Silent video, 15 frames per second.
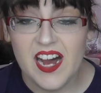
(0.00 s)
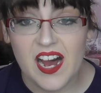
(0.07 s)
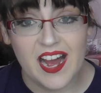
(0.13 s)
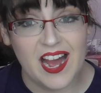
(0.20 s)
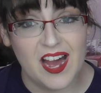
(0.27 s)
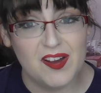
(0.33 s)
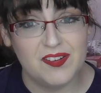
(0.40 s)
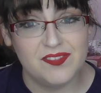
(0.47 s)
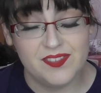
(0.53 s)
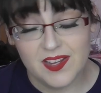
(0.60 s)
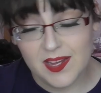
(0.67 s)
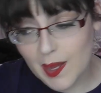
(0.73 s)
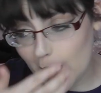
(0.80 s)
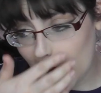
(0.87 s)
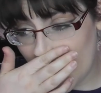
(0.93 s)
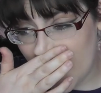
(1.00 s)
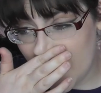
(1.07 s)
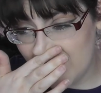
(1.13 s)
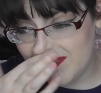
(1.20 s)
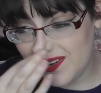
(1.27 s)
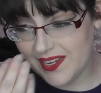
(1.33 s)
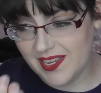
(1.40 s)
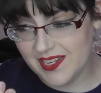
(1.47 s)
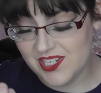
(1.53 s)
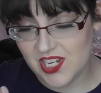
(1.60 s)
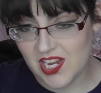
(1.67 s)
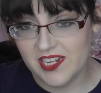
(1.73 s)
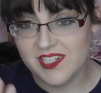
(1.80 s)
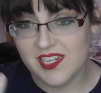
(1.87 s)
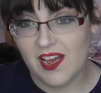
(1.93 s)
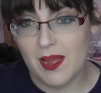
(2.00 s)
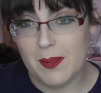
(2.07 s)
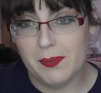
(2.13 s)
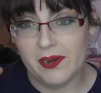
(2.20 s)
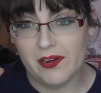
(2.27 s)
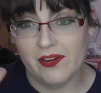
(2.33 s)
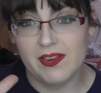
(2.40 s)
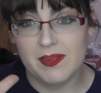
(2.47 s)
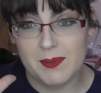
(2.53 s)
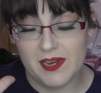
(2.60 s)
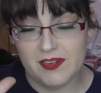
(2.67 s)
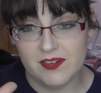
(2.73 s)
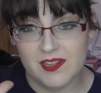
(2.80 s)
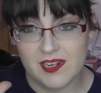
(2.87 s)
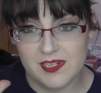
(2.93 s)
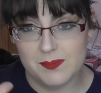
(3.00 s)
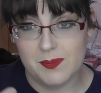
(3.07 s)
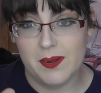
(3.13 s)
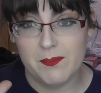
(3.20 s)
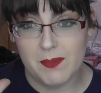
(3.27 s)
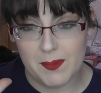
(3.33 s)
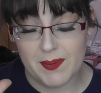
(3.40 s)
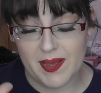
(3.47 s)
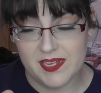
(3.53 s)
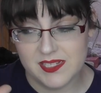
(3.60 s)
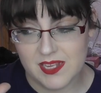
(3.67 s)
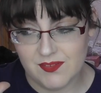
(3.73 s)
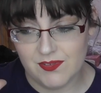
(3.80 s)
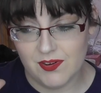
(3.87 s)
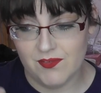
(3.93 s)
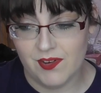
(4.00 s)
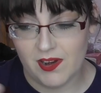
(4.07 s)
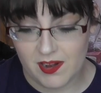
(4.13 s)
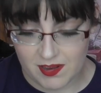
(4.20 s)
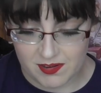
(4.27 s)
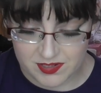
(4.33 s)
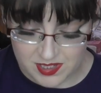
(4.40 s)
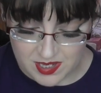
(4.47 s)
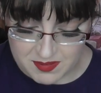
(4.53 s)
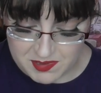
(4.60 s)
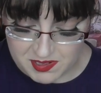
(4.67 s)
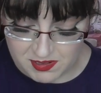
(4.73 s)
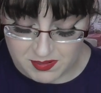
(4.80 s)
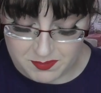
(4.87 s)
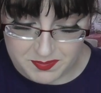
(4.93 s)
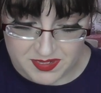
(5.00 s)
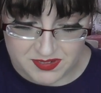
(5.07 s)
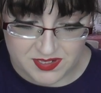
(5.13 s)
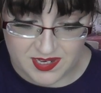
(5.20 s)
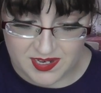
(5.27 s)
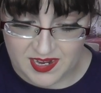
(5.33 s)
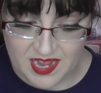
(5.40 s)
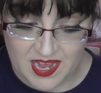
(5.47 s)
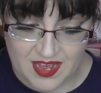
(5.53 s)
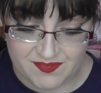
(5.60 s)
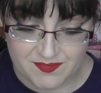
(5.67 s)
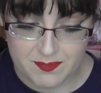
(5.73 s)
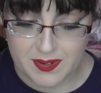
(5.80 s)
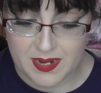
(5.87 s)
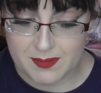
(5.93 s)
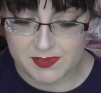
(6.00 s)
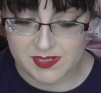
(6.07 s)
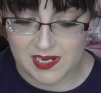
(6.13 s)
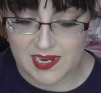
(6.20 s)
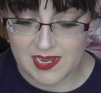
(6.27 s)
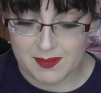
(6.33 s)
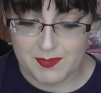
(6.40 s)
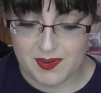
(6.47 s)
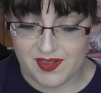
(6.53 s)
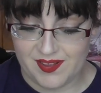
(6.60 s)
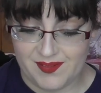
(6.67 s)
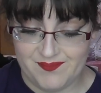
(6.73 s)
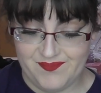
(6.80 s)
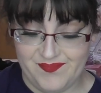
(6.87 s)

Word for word: I have like a Shantikai blurring powder that has been in my basket for a very long time in Cult Beauty, and I haven't been able to click buy.